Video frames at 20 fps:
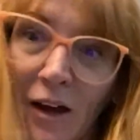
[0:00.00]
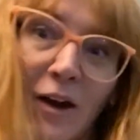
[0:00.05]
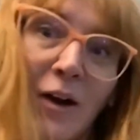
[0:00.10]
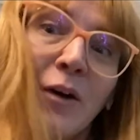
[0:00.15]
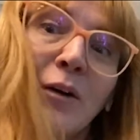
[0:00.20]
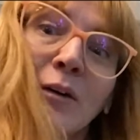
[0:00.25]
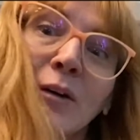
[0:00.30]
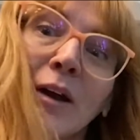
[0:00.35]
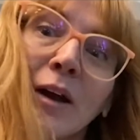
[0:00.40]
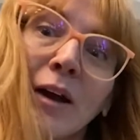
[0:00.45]

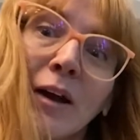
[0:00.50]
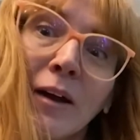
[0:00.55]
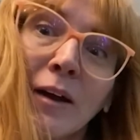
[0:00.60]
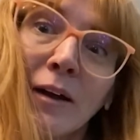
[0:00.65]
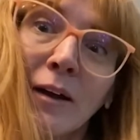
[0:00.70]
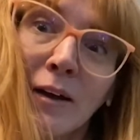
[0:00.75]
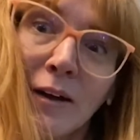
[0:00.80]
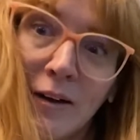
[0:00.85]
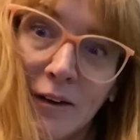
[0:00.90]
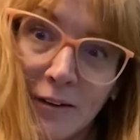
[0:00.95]
Okay,
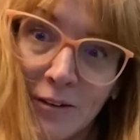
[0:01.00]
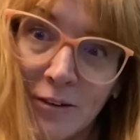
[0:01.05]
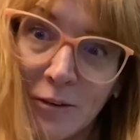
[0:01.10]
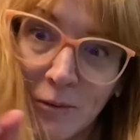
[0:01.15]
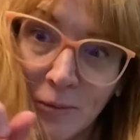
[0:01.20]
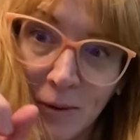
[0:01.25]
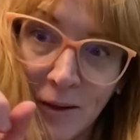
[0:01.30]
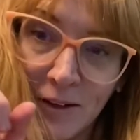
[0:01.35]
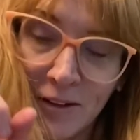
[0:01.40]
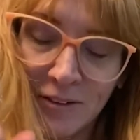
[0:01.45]
so I
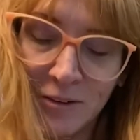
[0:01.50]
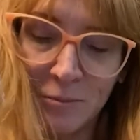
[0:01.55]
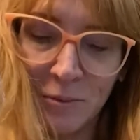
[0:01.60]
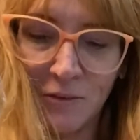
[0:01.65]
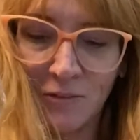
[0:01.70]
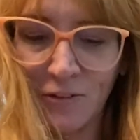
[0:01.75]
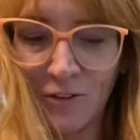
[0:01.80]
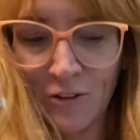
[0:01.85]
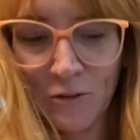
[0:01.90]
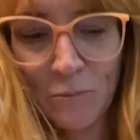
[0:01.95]
ran into my
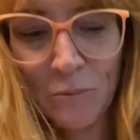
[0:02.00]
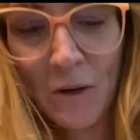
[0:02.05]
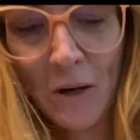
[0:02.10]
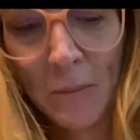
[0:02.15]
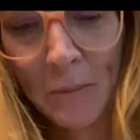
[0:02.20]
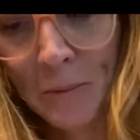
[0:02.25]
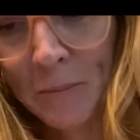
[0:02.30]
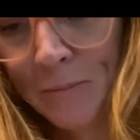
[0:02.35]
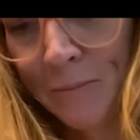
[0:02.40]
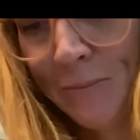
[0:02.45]
first problem.